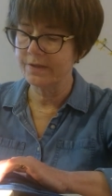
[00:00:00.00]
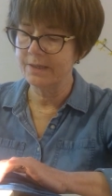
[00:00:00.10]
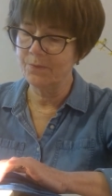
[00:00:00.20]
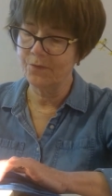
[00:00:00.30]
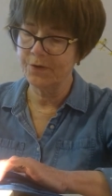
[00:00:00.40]

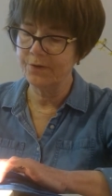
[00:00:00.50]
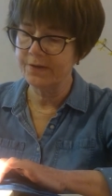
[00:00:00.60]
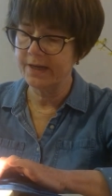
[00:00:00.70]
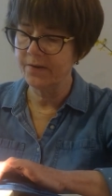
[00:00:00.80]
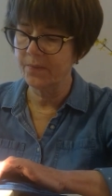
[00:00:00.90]
Keep your fingers
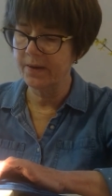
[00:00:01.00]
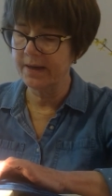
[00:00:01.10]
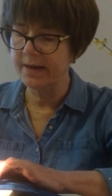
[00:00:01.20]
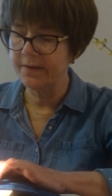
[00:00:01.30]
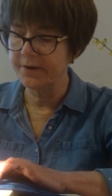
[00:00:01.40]
out of the
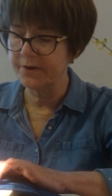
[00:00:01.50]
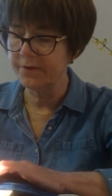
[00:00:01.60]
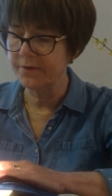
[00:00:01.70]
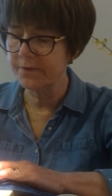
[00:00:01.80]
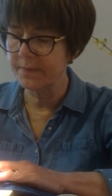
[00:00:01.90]
way there
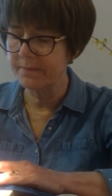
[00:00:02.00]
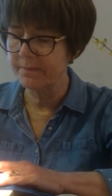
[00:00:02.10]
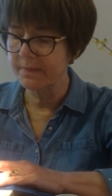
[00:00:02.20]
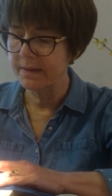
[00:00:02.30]
from